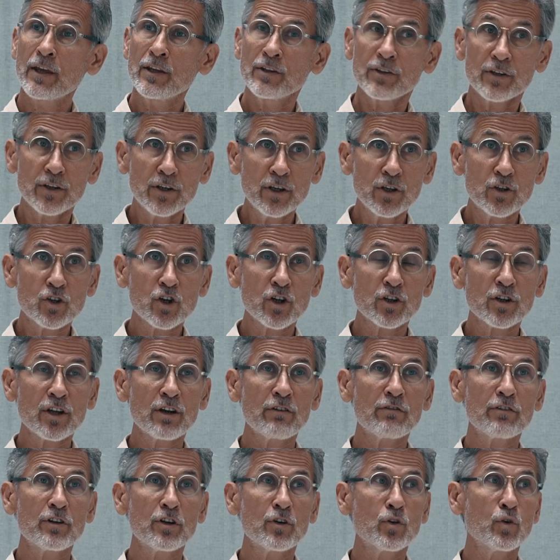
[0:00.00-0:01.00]
in each and
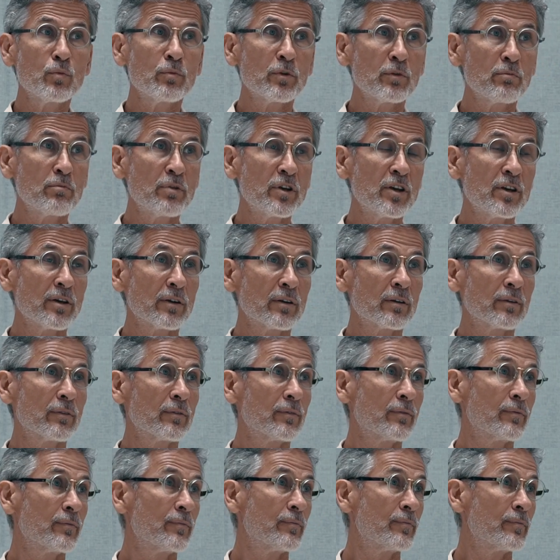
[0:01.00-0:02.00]
every human being.
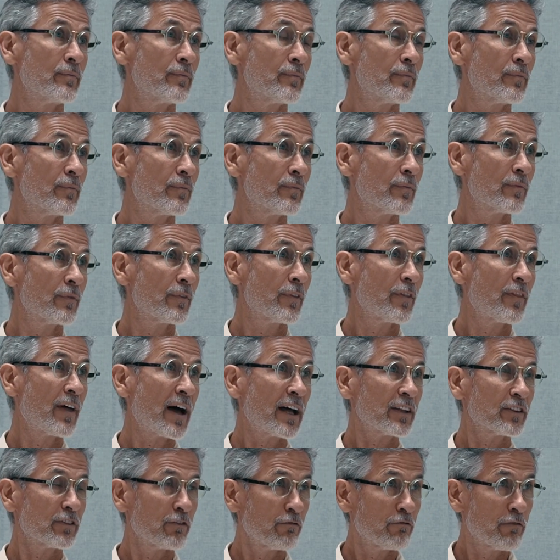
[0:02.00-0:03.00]

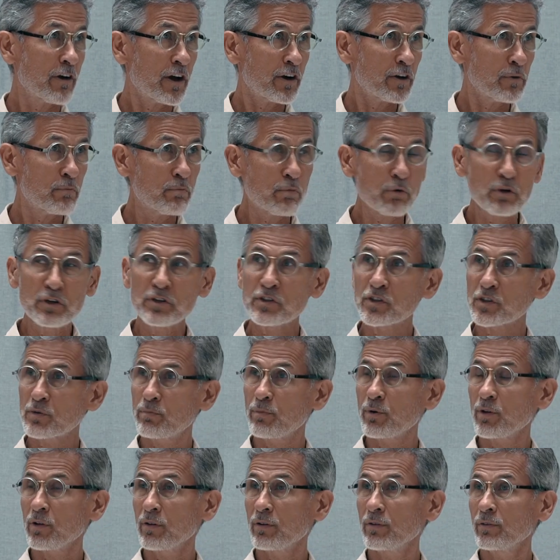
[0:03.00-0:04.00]
That very
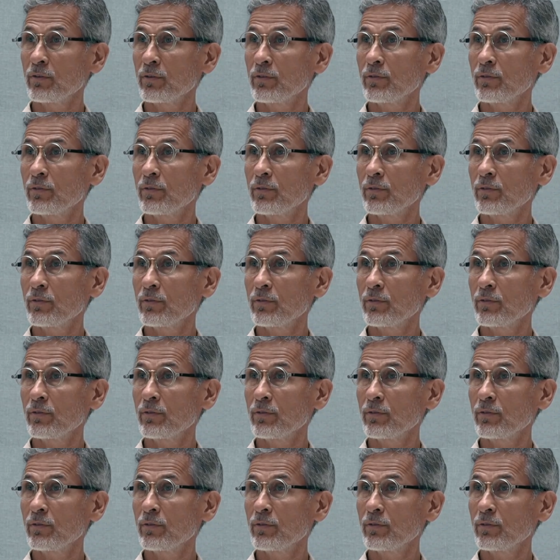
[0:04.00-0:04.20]
principle,